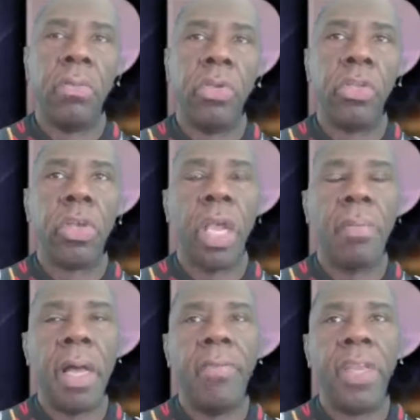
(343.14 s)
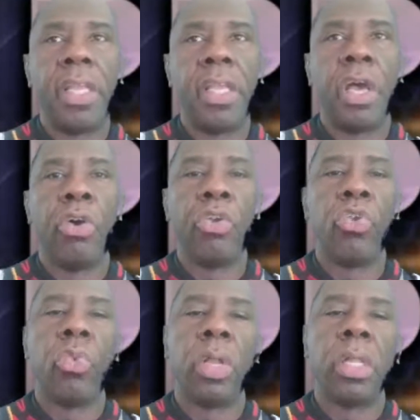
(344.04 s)
When you're talking about video,
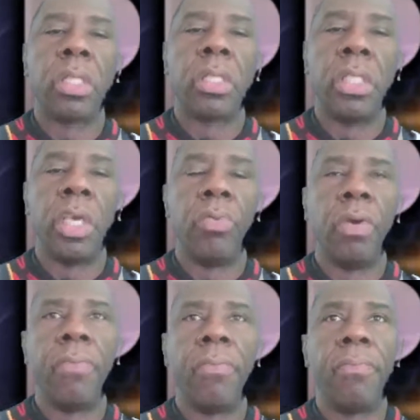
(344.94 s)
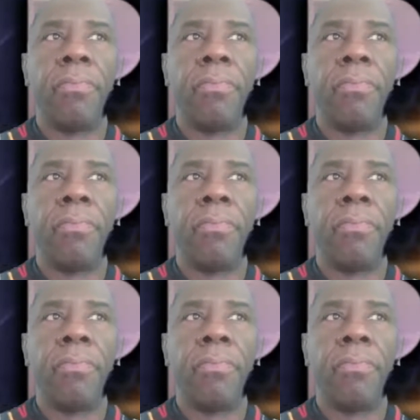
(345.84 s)
you want to deal with